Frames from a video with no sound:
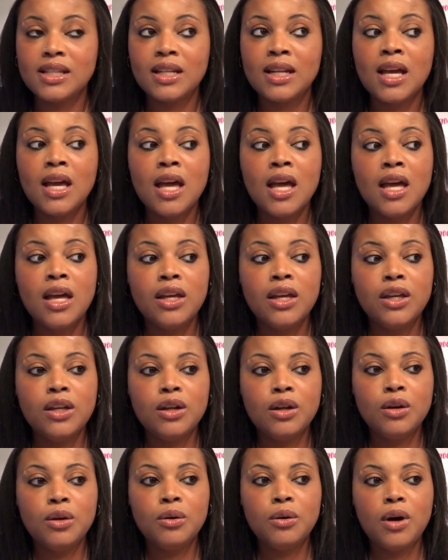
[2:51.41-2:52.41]
And,
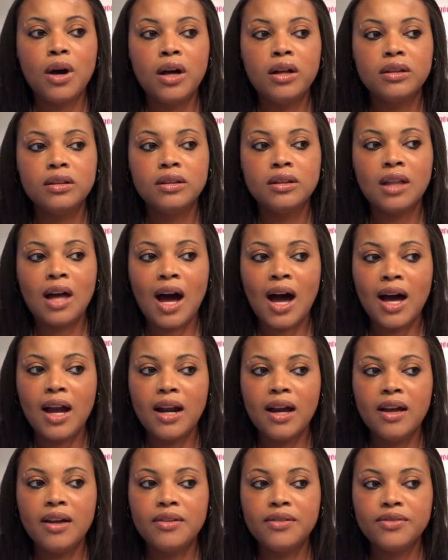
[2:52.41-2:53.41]
a
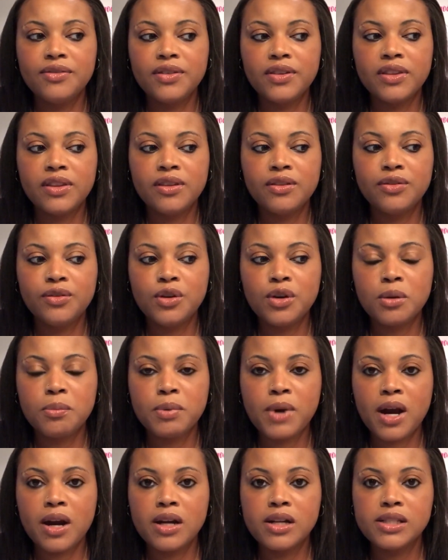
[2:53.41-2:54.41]
lot of the
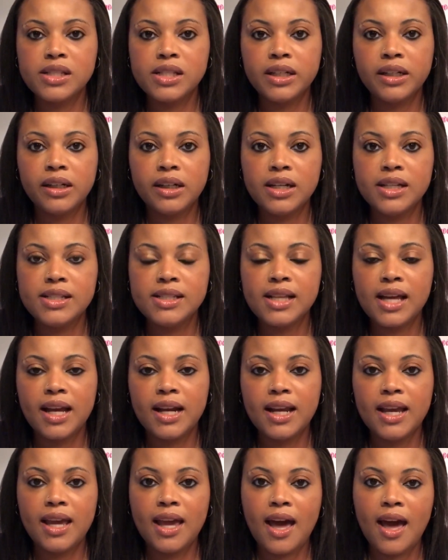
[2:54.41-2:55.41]
4-part series
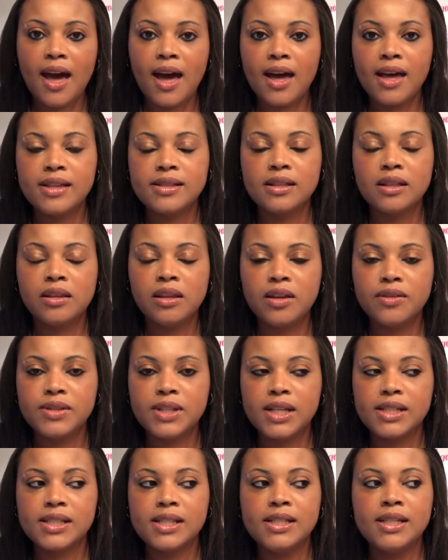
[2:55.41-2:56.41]
that he has on love,
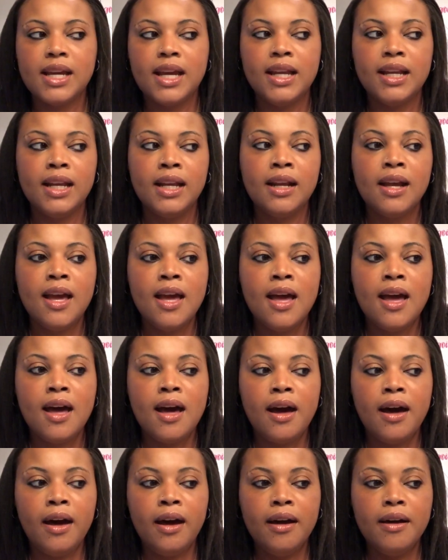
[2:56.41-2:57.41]
sex, and dating,
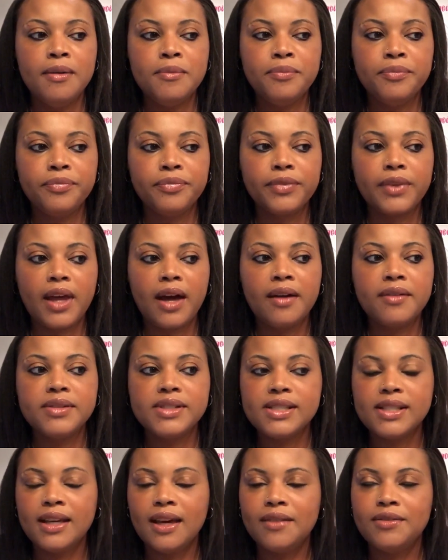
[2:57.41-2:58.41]

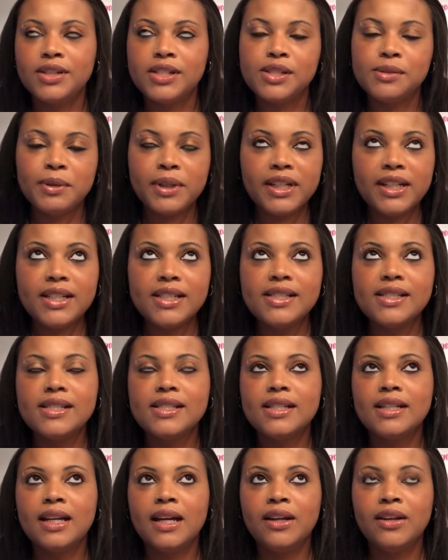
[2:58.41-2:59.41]
obviously I've
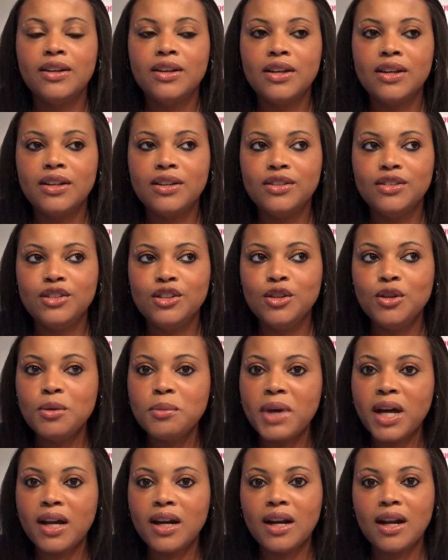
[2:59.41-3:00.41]
experienced and I knew
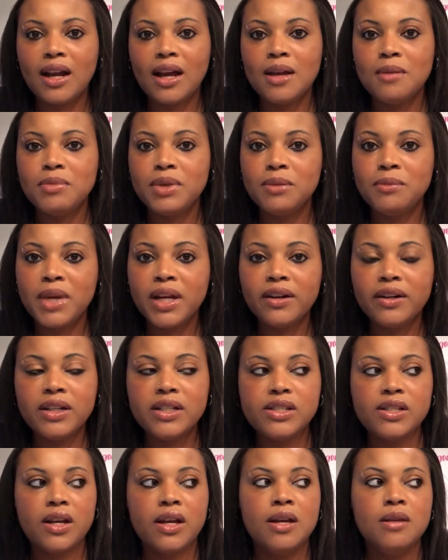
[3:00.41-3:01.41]
about it. I had been
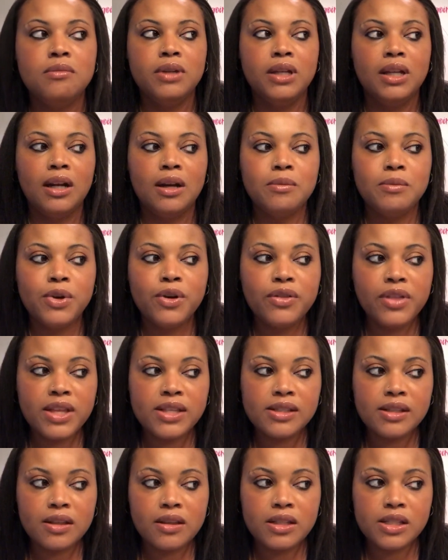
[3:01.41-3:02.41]
married, so I been on both
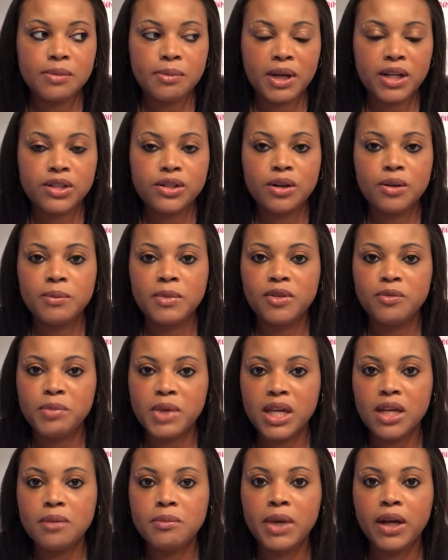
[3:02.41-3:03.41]
ends of the spectrum of
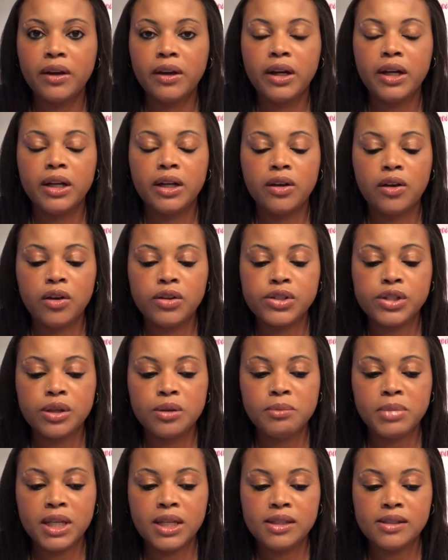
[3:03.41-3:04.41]
being married and
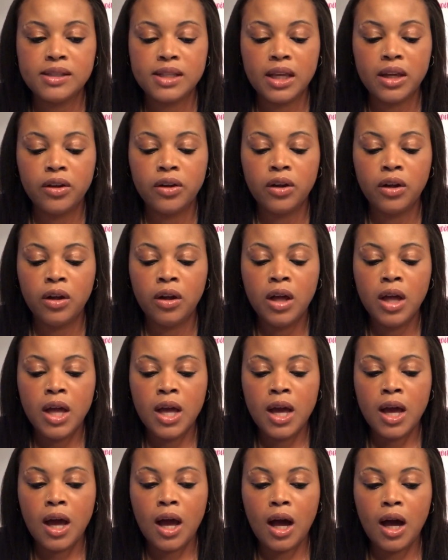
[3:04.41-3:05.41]
also being single.
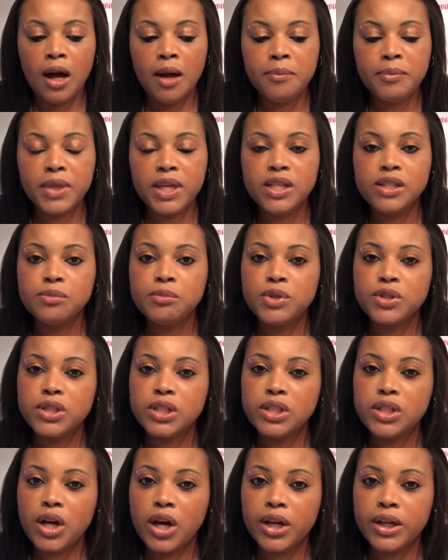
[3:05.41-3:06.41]
He's
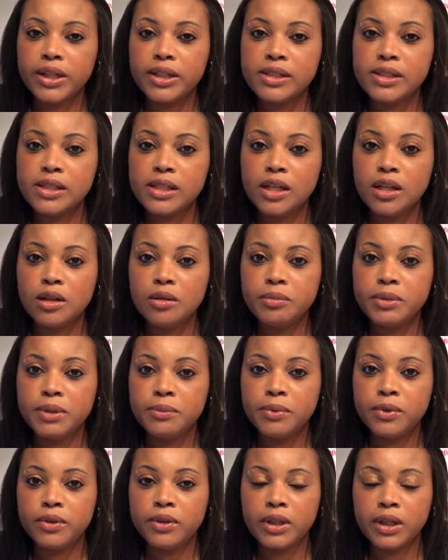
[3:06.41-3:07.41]
mostly talking to single
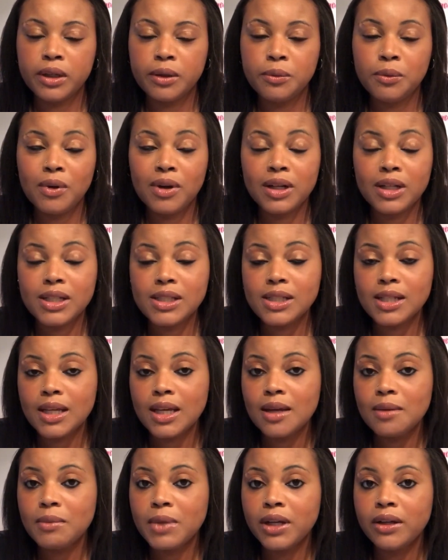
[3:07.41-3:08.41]
people that are wanting to
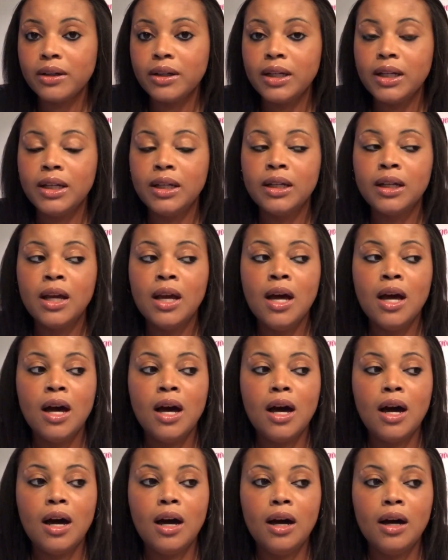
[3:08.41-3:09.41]
get married,
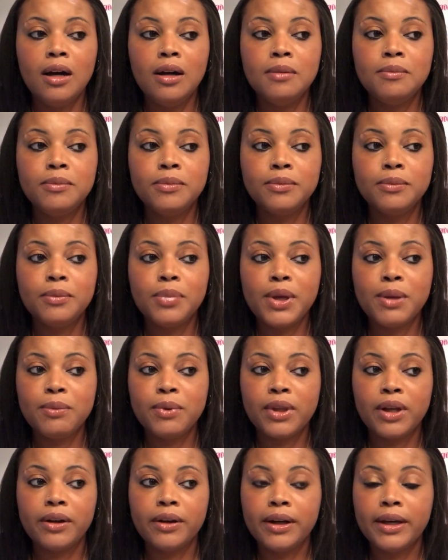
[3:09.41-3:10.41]

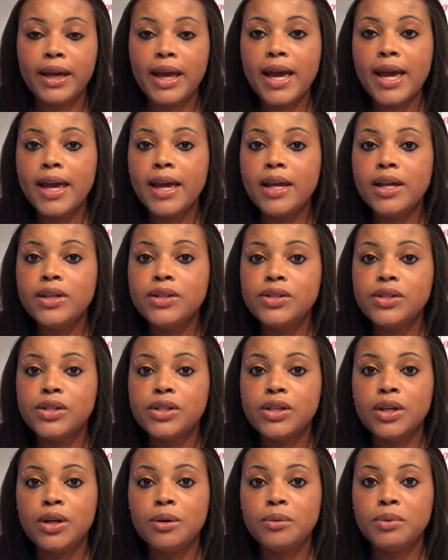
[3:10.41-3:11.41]
people that are engaged,
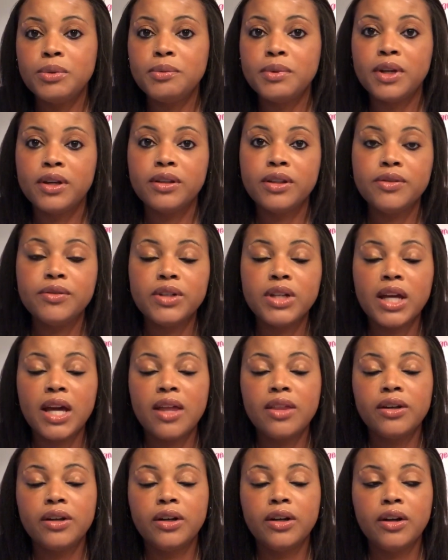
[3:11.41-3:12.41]
people that are living
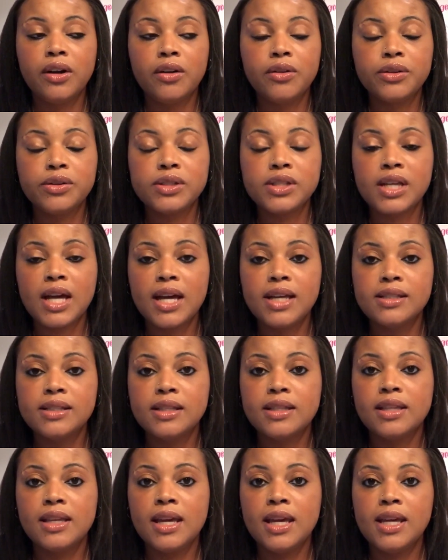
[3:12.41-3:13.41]
together, all those kinds
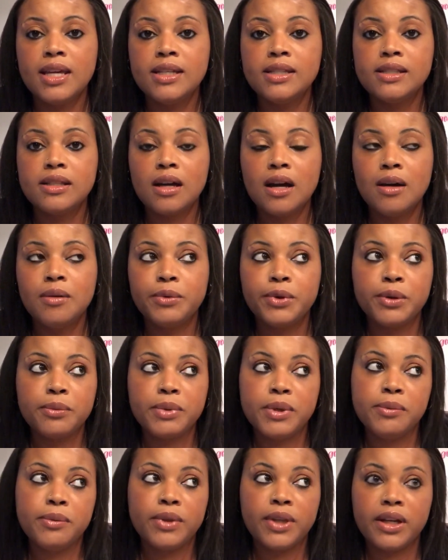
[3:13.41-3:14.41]
of things, or
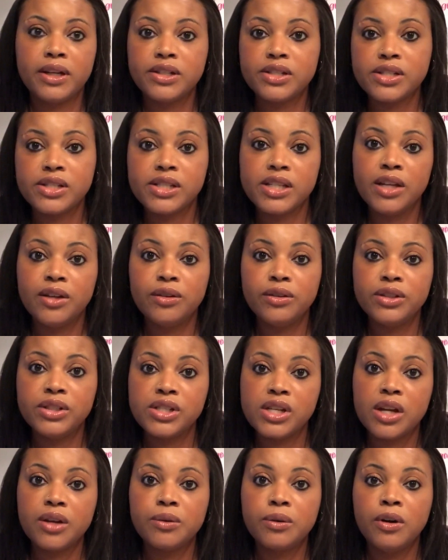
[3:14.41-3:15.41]
people that are just single
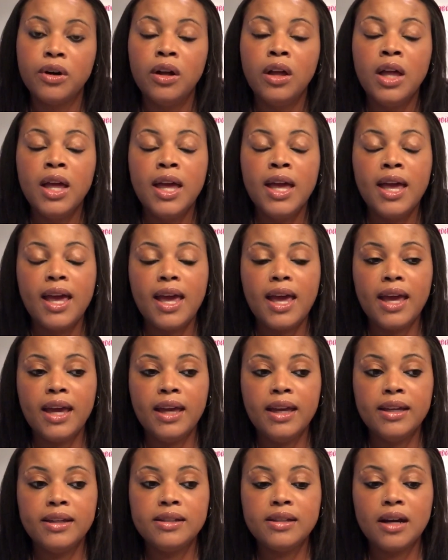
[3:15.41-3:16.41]
in general,
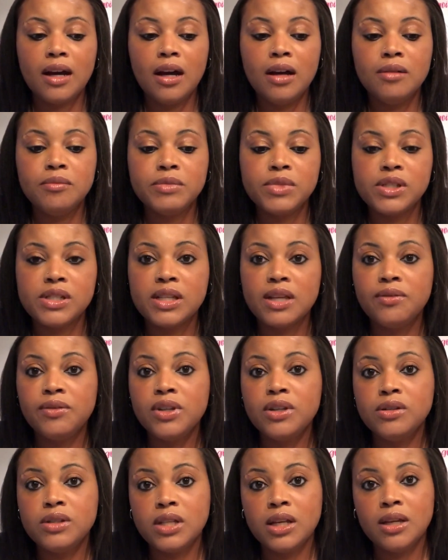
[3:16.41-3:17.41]
and just
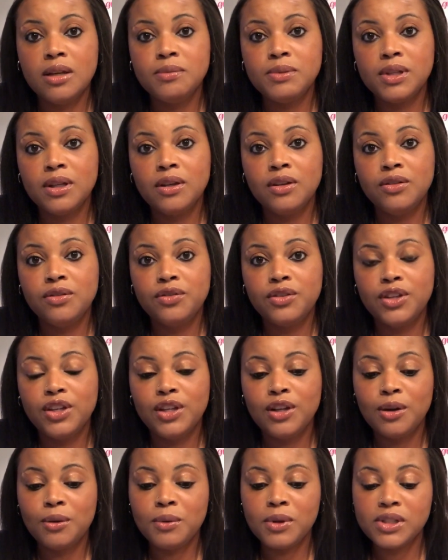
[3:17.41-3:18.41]
giving you tips of,
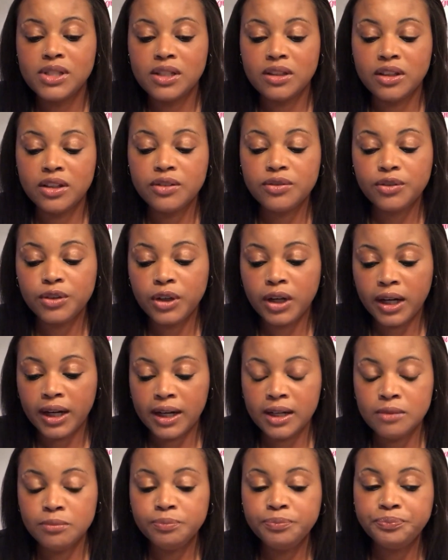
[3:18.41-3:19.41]
what to look for.
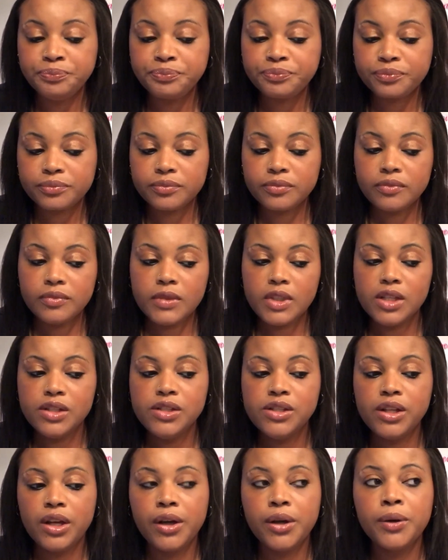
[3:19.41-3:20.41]
And
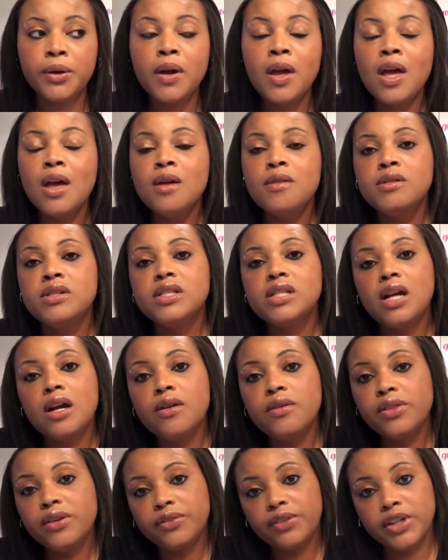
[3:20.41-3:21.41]
so I'm gonna
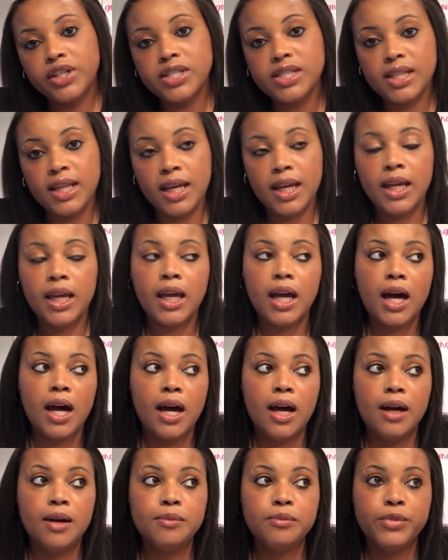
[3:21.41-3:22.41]
start with the first thing,
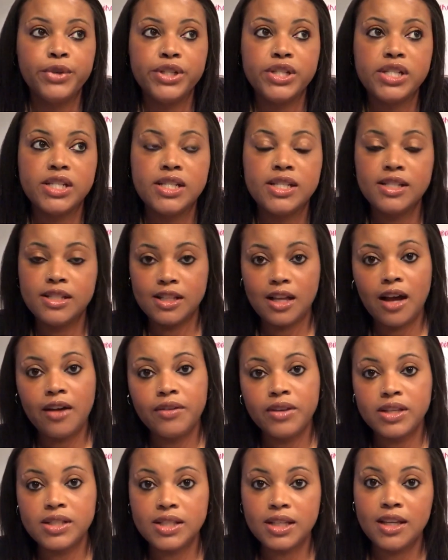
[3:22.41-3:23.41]
which is
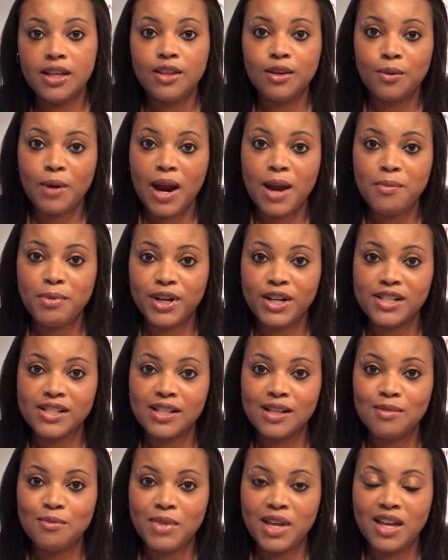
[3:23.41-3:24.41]
obviously the right
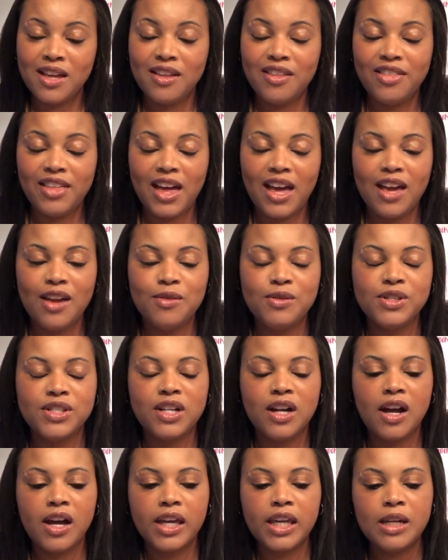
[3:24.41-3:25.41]
person myth that he was
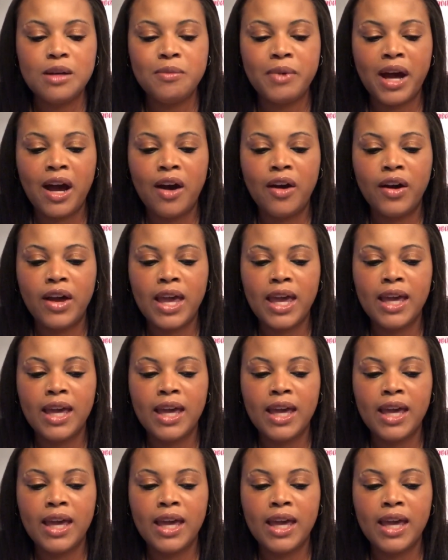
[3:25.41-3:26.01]
talking about.